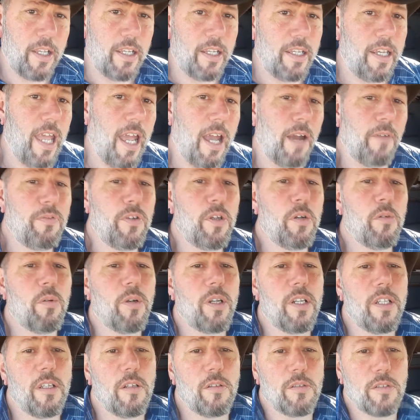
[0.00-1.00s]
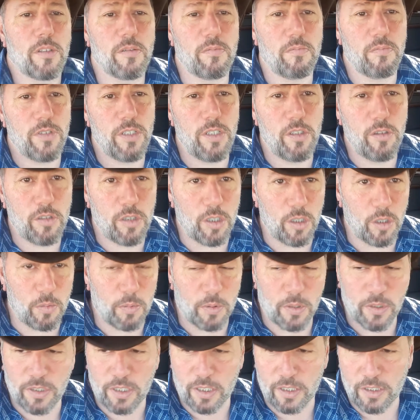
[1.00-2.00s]
Now, if you're one of those
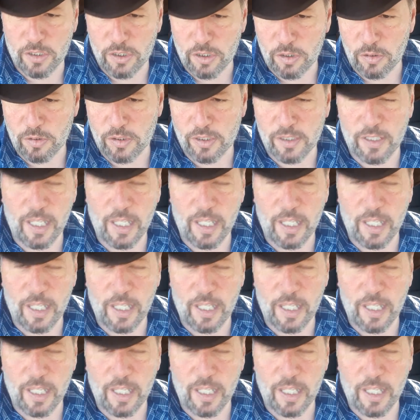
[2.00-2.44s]
YouTubers that shoots